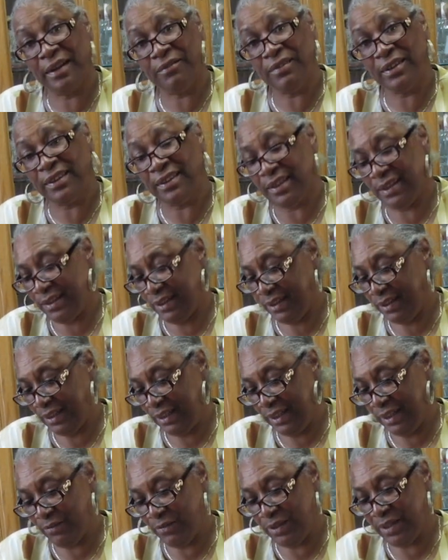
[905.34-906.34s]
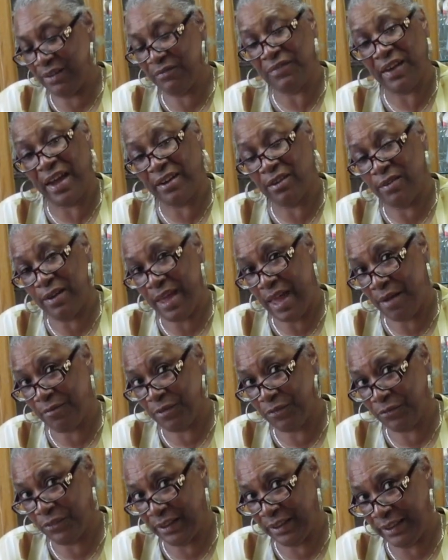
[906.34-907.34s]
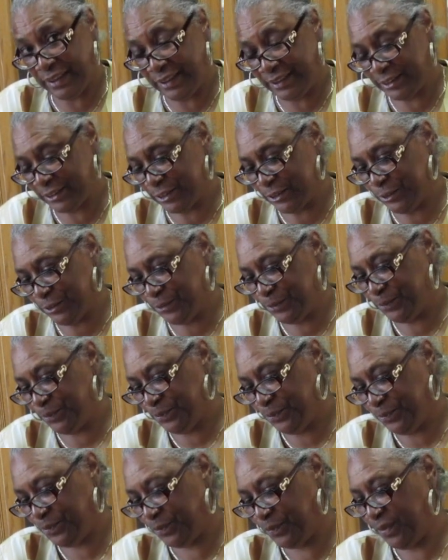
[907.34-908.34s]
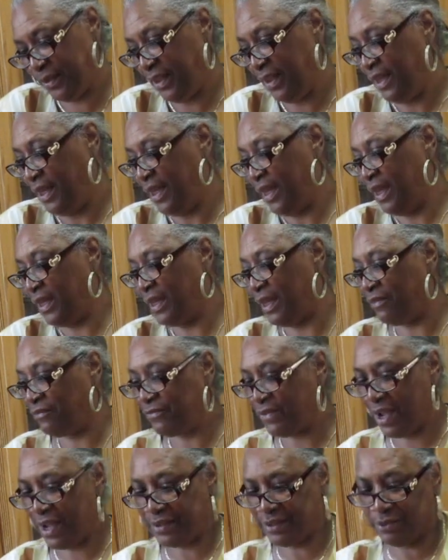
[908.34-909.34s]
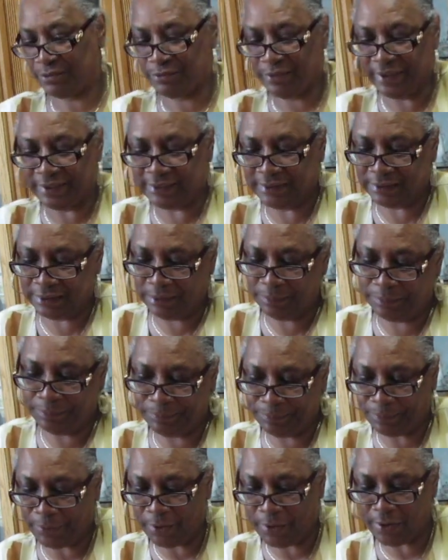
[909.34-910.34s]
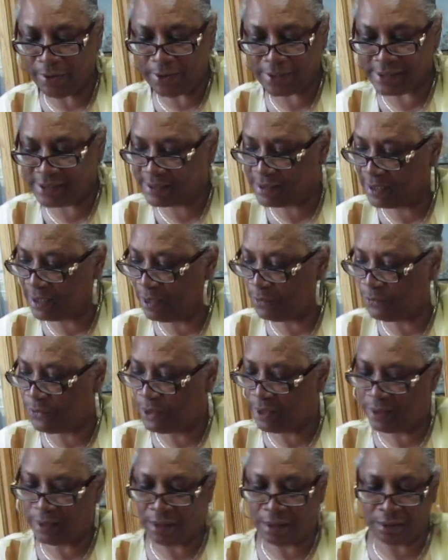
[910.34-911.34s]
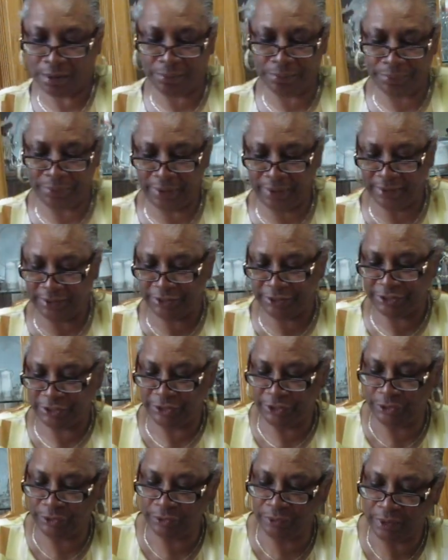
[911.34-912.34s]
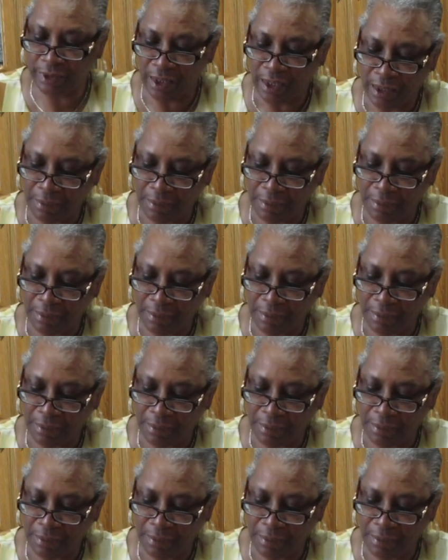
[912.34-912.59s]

everything, even if I don't have it for Easter, and I find the rest of the parts that I want, I'm gonna bring it to you,